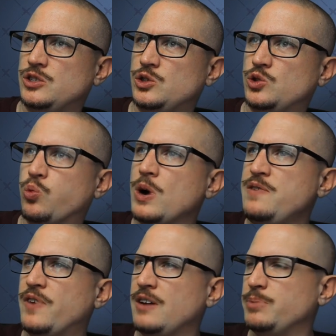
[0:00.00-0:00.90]

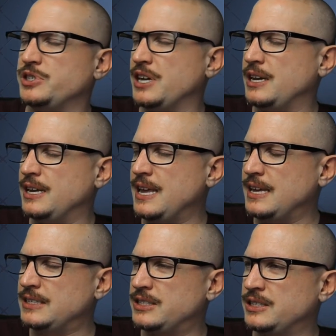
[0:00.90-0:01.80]
25%
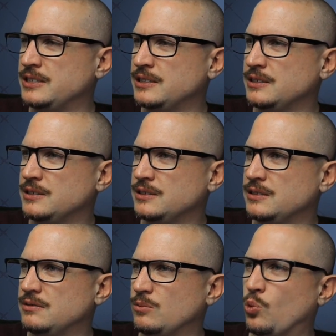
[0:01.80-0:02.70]
against
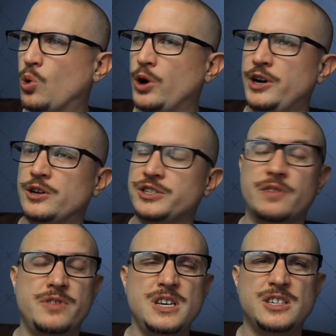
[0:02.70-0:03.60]
warriors
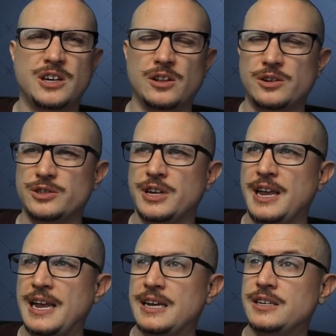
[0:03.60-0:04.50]
of these colors
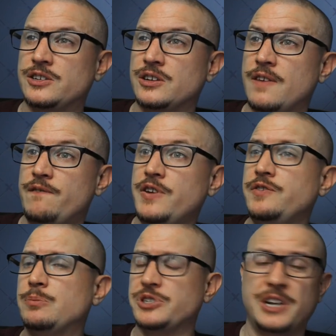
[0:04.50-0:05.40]
and
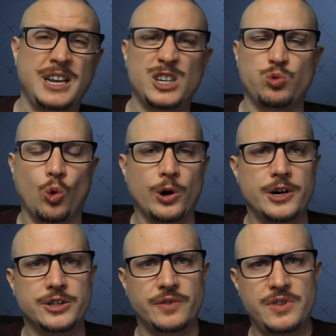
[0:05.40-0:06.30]
50% against
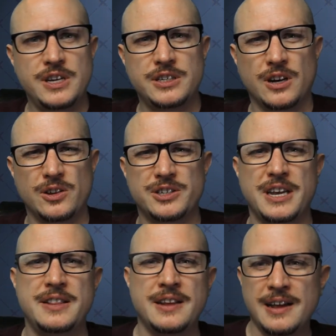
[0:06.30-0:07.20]
warriors of these colors.
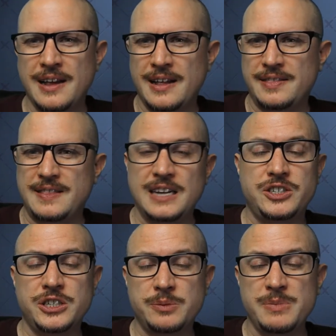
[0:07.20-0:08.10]
And that
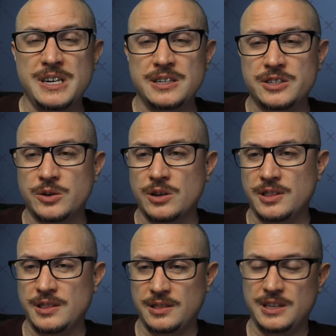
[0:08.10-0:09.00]
just means
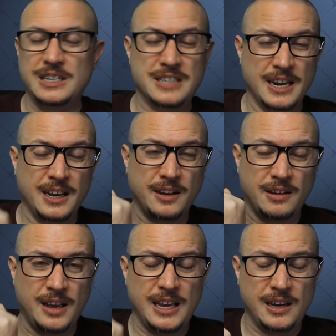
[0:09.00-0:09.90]
he's getting
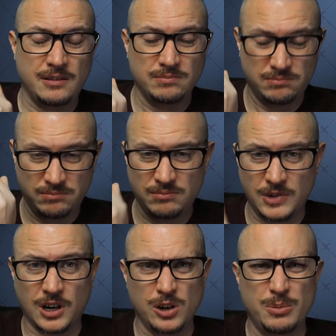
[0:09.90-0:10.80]
a
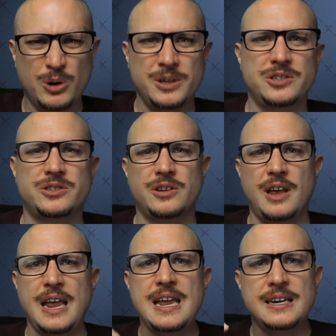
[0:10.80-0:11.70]
color bonus
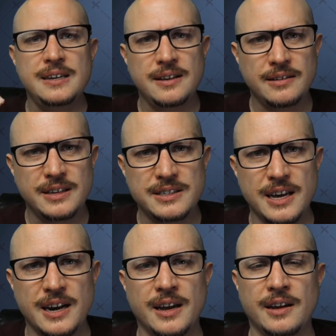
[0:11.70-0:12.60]
and he's
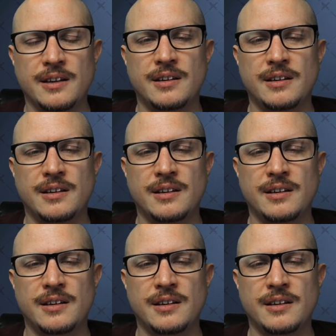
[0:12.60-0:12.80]
getting